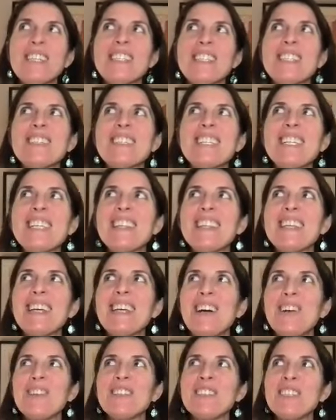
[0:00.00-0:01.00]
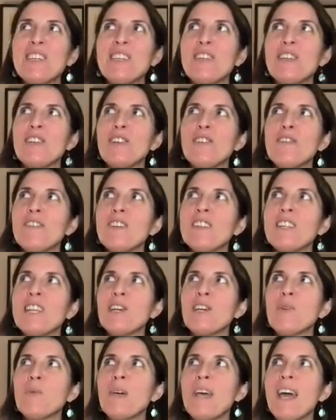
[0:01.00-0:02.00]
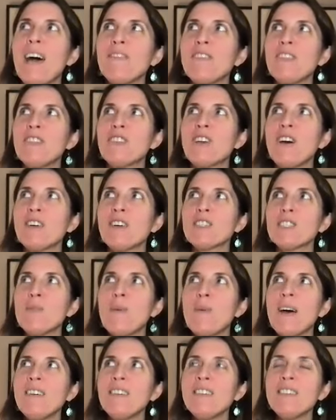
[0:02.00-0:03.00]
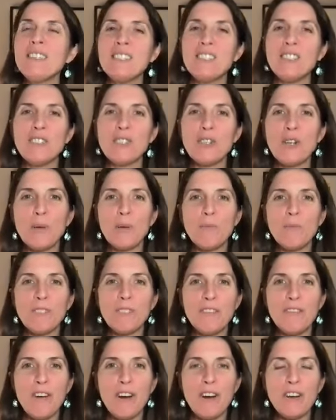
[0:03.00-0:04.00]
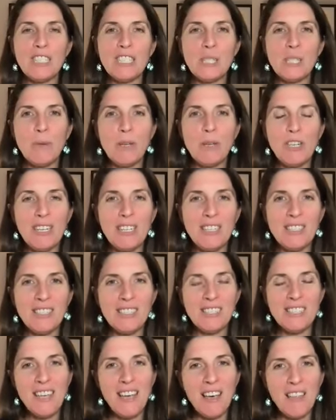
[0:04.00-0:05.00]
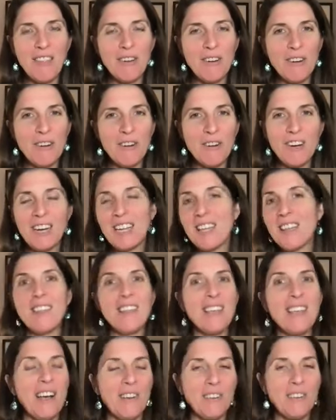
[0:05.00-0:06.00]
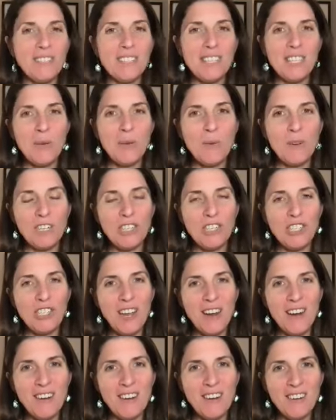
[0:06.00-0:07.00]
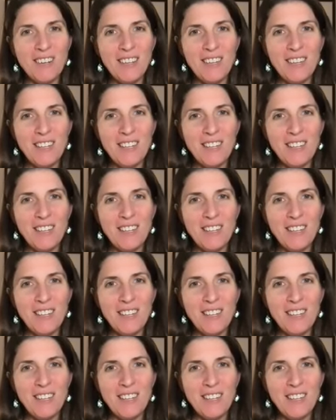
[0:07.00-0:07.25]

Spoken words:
is there anything else that you feel like we haven't talked about in terms of our experience together or anything else that you want to share?